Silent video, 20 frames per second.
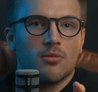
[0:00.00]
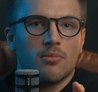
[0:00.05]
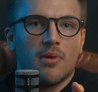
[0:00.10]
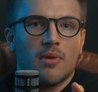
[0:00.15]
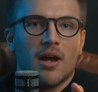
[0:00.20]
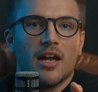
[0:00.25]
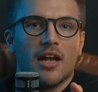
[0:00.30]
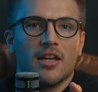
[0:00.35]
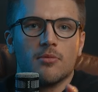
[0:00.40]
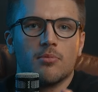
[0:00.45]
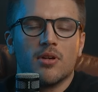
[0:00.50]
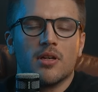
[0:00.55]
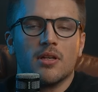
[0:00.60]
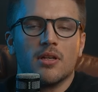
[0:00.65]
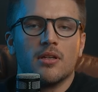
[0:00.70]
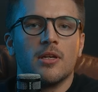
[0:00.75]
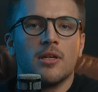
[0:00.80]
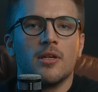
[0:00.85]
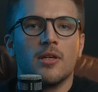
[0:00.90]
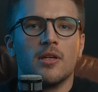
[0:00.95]
mind, but
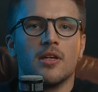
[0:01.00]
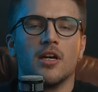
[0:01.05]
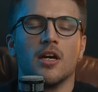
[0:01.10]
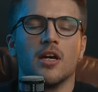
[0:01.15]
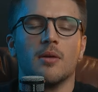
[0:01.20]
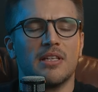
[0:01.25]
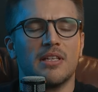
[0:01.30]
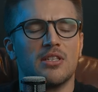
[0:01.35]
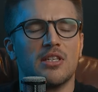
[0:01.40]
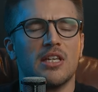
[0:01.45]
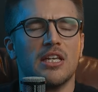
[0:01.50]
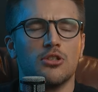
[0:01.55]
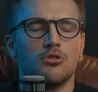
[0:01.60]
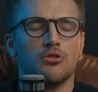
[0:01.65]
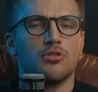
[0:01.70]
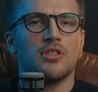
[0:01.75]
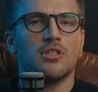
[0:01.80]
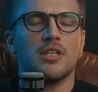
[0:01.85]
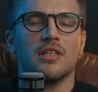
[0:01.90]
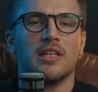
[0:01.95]
um, it's
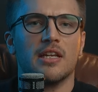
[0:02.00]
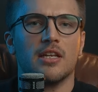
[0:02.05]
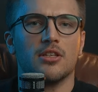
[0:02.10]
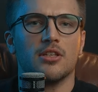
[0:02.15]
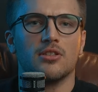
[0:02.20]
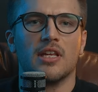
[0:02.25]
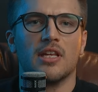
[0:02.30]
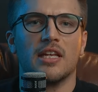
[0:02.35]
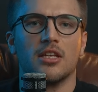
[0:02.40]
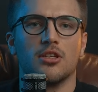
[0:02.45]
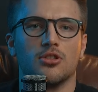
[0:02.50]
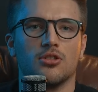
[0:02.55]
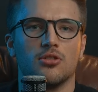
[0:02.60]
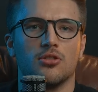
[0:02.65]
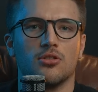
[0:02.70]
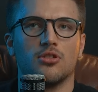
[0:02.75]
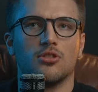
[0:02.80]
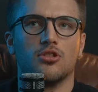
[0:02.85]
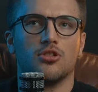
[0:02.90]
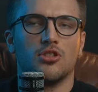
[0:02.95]
interesting that it that it
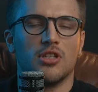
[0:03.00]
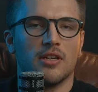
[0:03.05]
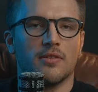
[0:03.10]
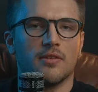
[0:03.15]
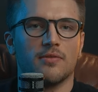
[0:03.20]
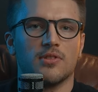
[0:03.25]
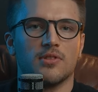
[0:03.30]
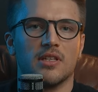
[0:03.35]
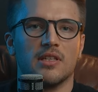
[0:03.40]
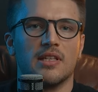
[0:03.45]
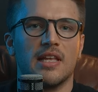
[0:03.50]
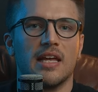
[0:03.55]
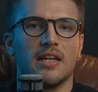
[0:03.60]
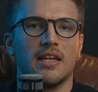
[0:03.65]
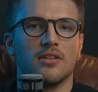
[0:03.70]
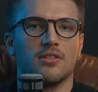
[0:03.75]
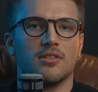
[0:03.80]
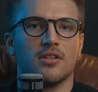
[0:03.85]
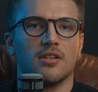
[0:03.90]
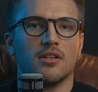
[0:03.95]
shifts and that
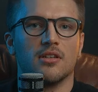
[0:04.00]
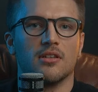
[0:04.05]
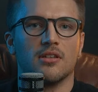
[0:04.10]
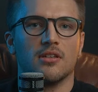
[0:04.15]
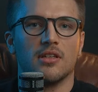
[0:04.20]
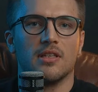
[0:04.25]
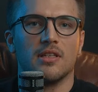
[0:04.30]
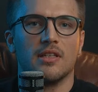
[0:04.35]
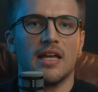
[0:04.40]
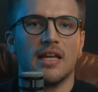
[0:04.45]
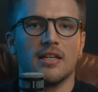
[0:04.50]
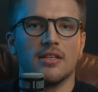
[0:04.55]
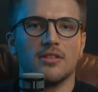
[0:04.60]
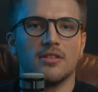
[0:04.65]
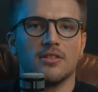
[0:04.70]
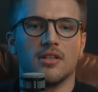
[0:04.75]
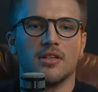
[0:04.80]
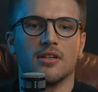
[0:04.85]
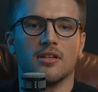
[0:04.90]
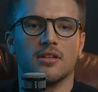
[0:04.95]
is a and that
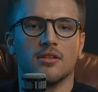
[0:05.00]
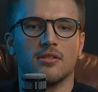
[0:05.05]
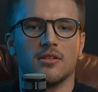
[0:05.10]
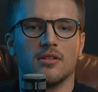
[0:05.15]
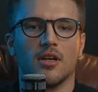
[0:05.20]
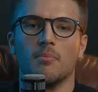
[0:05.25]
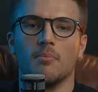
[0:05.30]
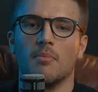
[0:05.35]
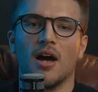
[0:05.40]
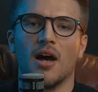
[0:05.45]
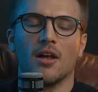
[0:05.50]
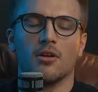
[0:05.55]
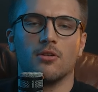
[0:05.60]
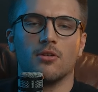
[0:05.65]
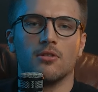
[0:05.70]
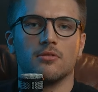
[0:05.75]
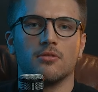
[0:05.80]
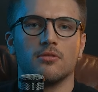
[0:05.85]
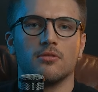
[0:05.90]
is a, a model